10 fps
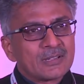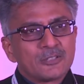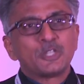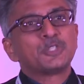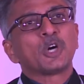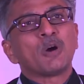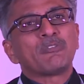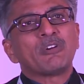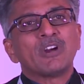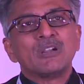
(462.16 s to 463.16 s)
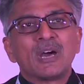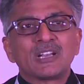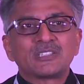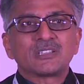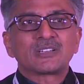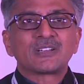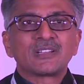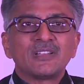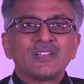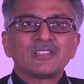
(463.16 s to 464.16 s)
The job of a fund manager
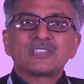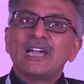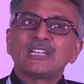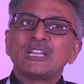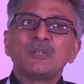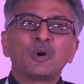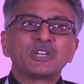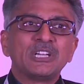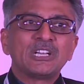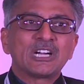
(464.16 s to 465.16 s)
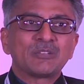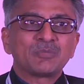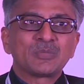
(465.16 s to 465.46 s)
is at any point in time